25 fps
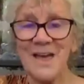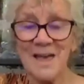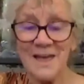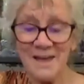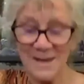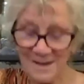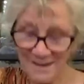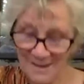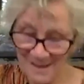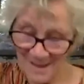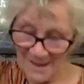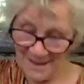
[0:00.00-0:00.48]

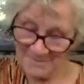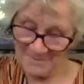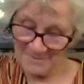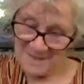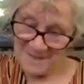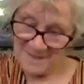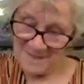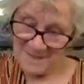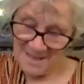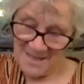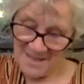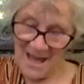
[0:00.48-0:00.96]
Okay,
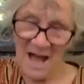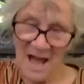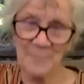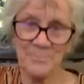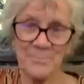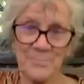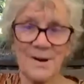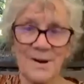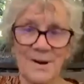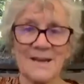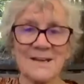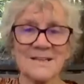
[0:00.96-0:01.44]
the heart
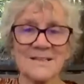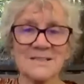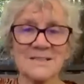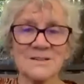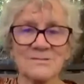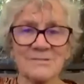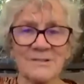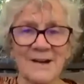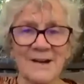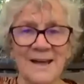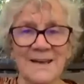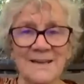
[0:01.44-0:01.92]
brain is
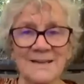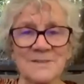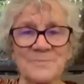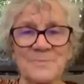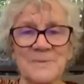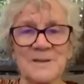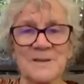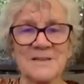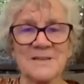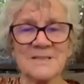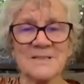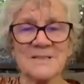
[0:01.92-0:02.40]
great
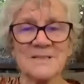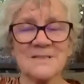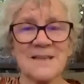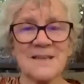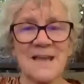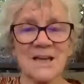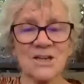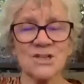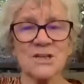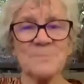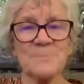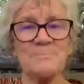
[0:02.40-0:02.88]
because it
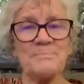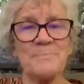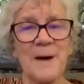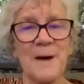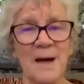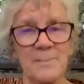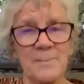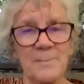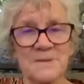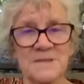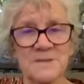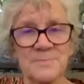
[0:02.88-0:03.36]
actually
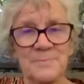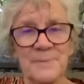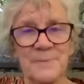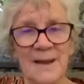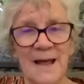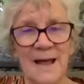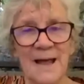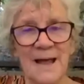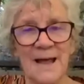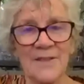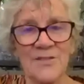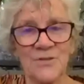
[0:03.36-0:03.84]
pumps
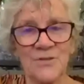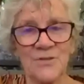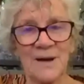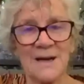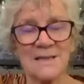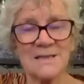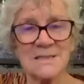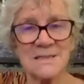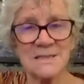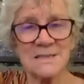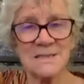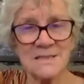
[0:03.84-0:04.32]
blood through
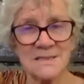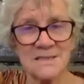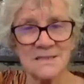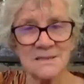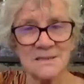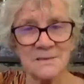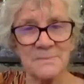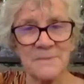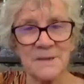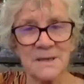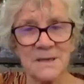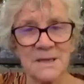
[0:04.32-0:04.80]
our
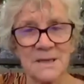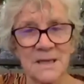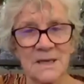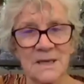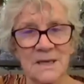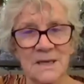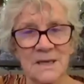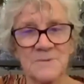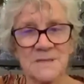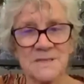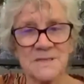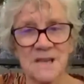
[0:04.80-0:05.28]
system, it
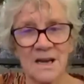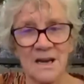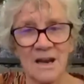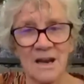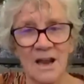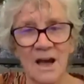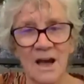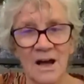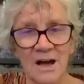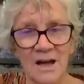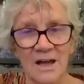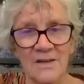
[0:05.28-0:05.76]
keeps us
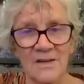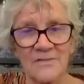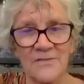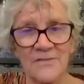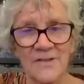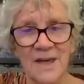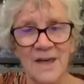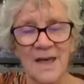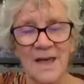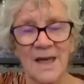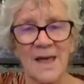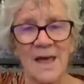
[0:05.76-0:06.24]
alive.
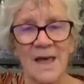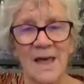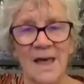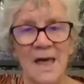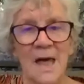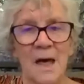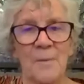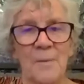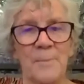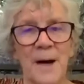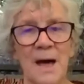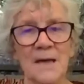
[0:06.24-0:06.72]

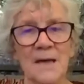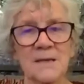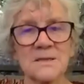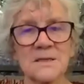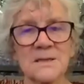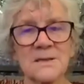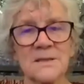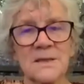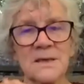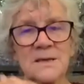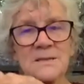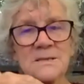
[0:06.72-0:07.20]
But
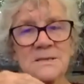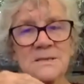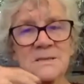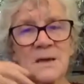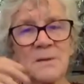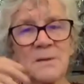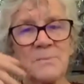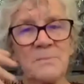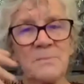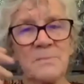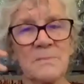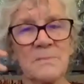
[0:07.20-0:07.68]
there's
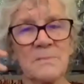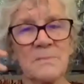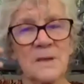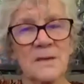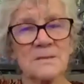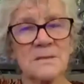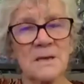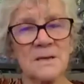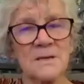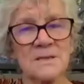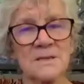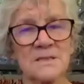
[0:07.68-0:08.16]
some
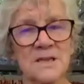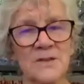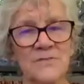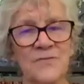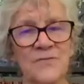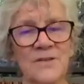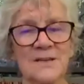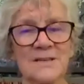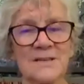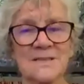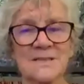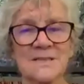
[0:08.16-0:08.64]

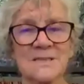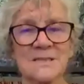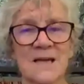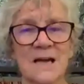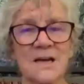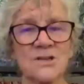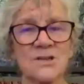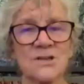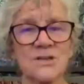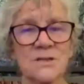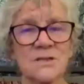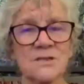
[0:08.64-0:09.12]
scientific
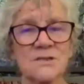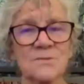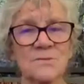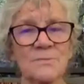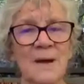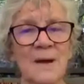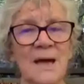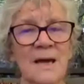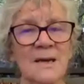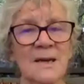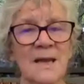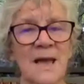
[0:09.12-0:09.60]
discussions
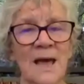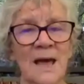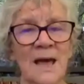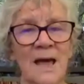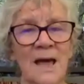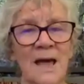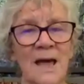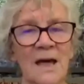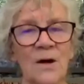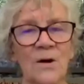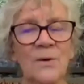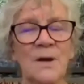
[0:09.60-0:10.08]
around
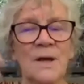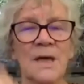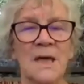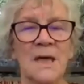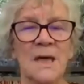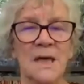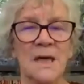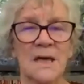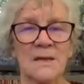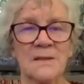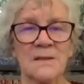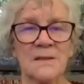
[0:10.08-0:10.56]
how
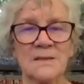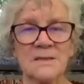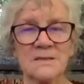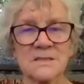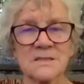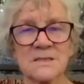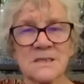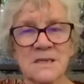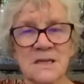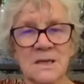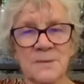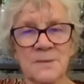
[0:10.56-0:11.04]
in this
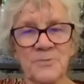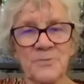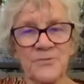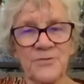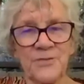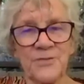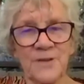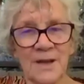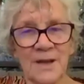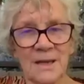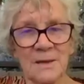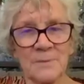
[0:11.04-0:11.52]
deep
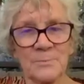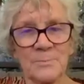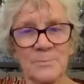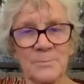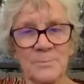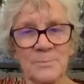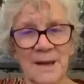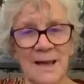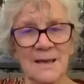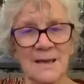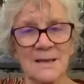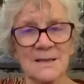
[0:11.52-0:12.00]
feeling
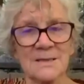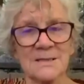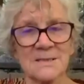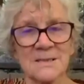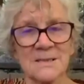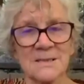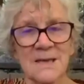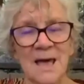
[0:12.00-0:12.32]
place,